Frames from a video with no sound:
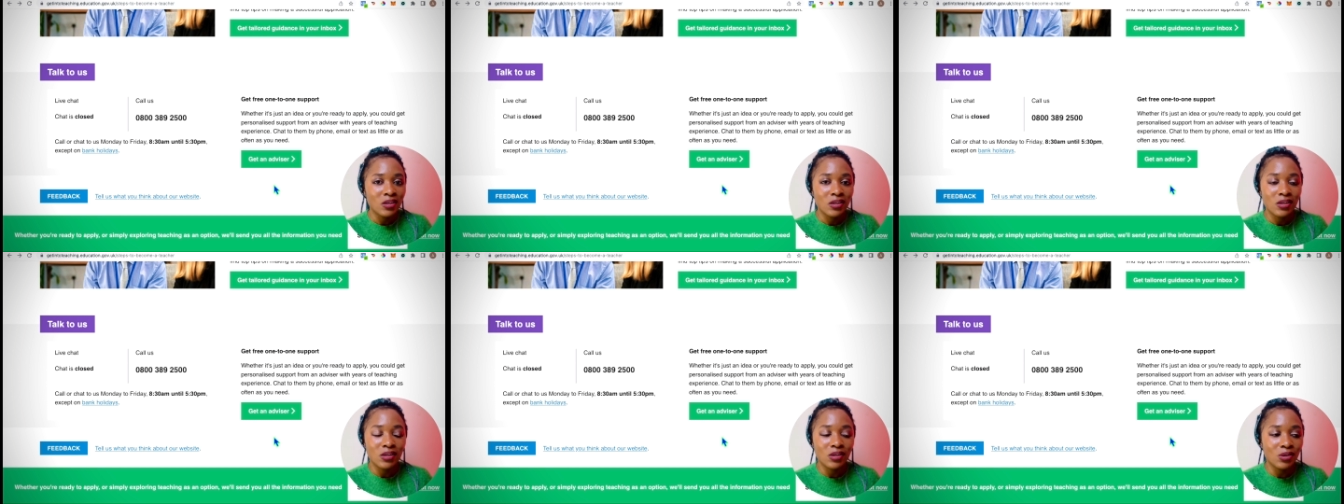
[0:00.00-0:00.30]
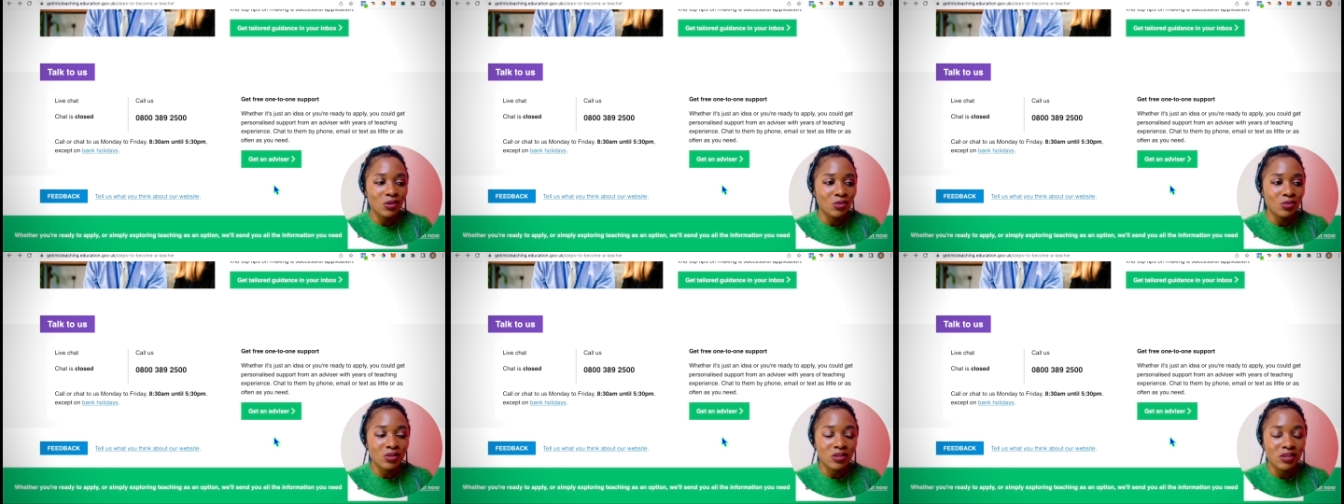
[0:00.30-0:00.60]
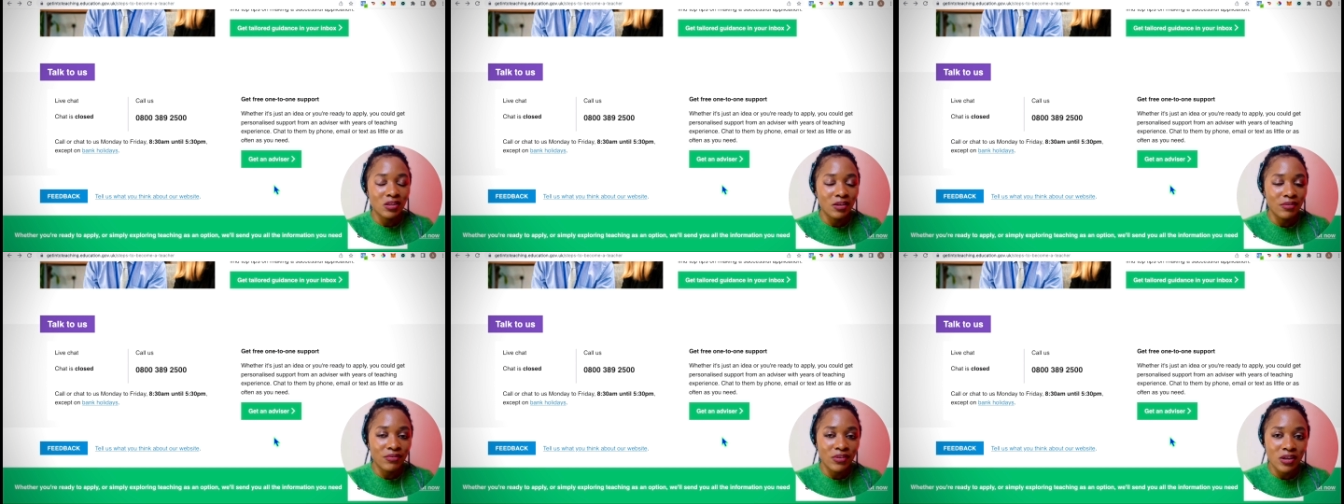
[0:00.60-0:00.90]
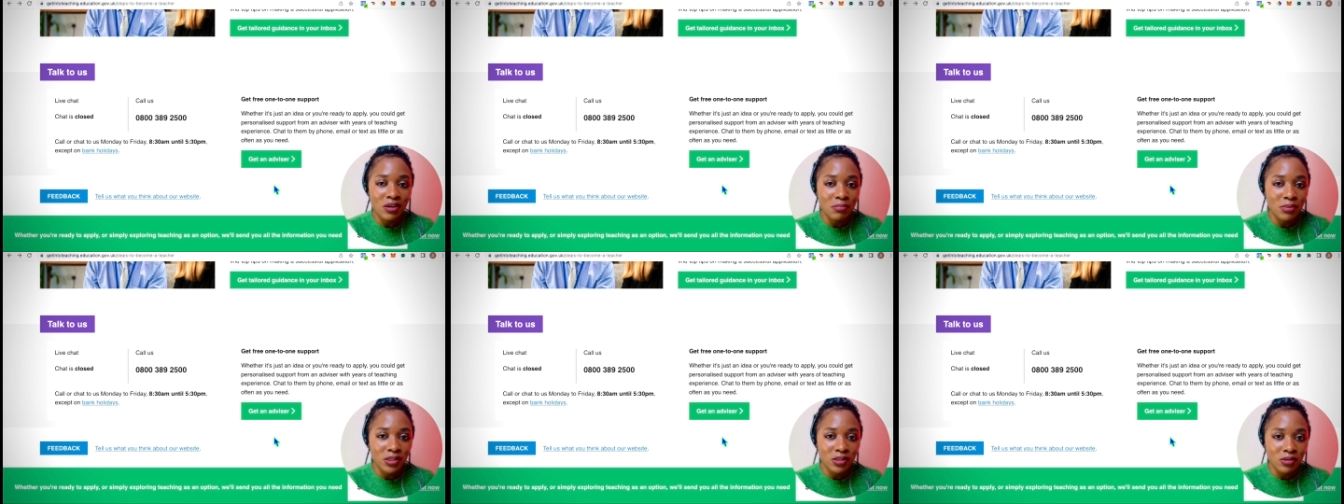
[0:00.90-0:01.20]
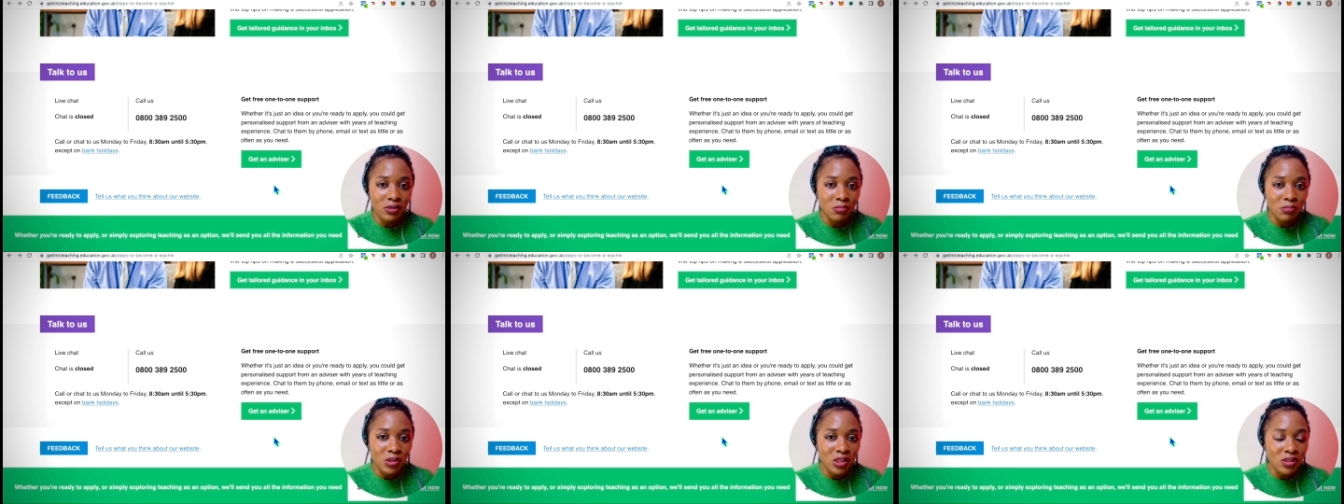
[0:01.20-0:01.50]
you know, give anybody
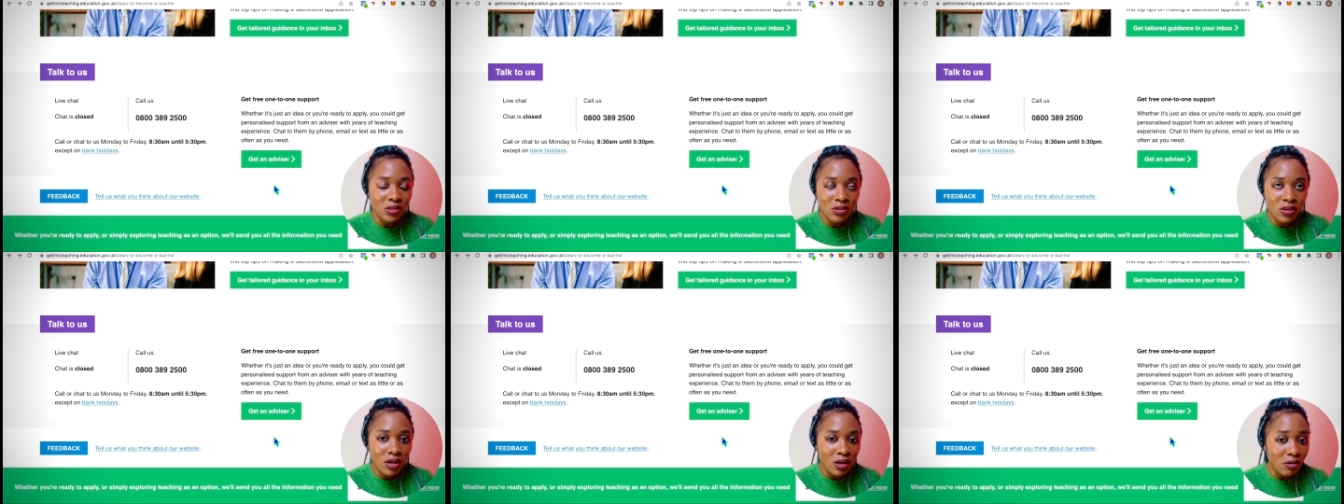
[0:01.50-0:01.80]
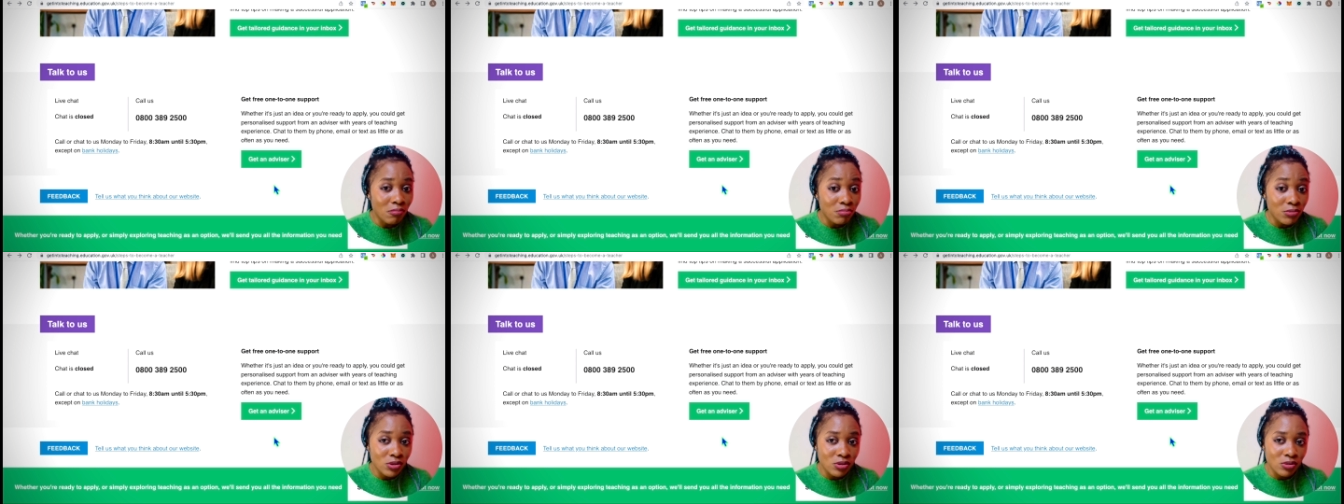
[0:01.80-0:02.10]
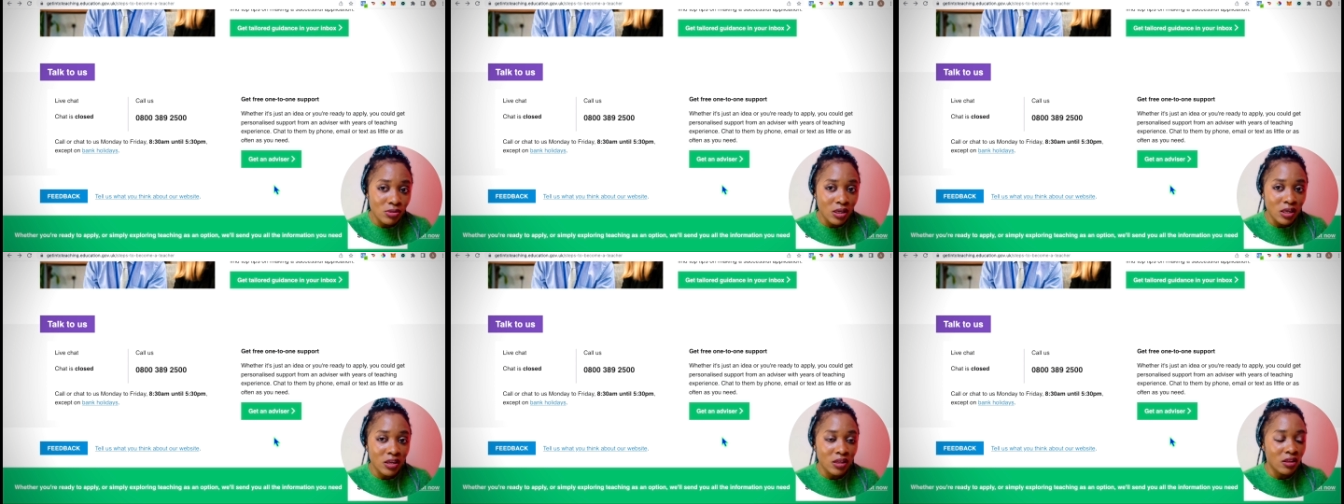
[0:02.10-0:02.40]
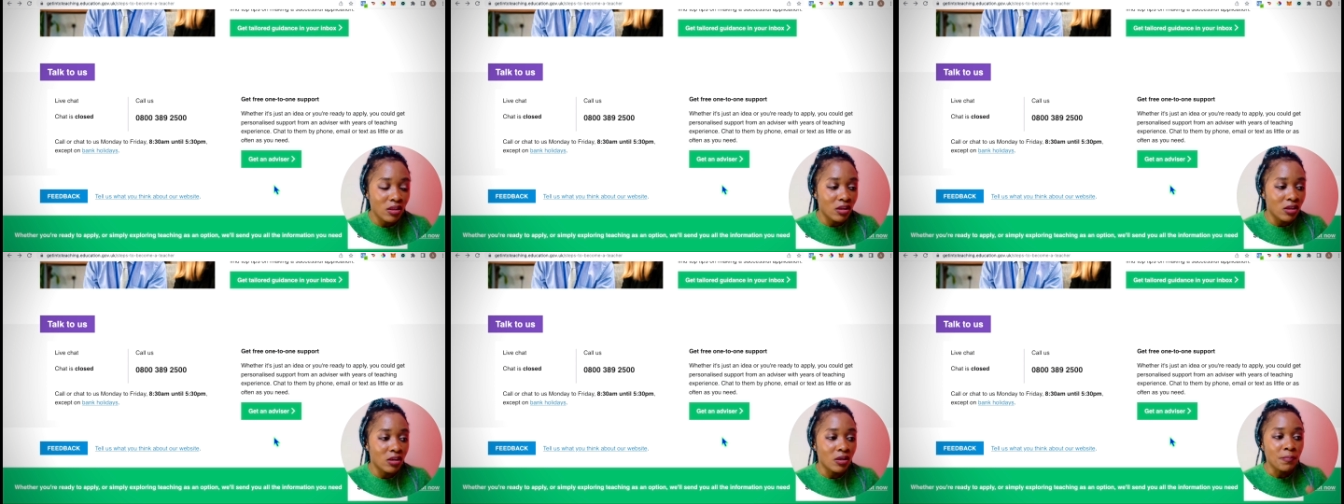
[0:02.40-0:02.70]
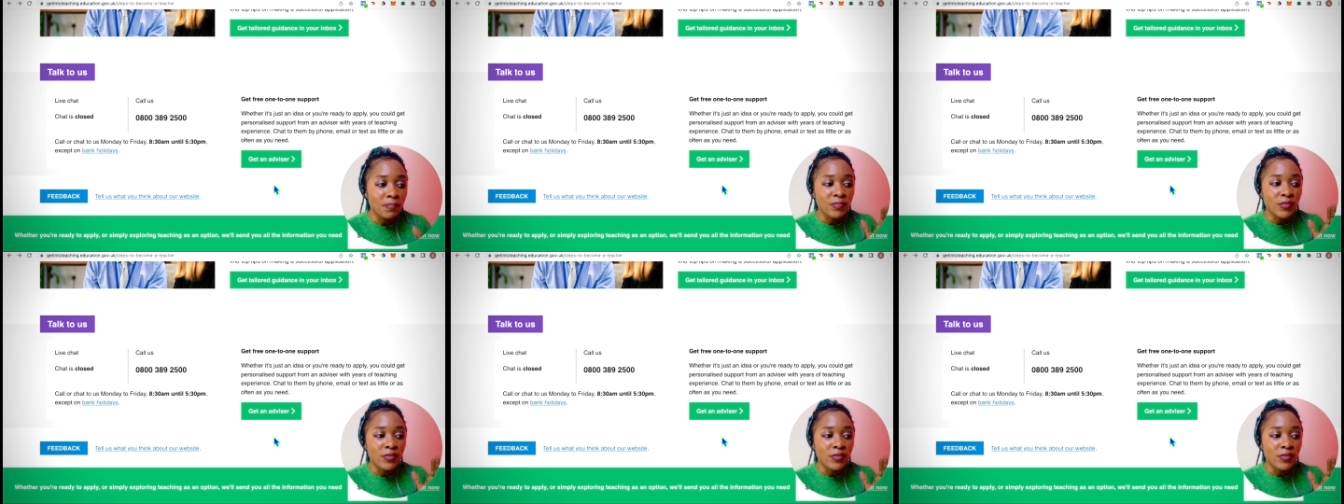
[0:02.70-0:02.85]
your money to help you do anything.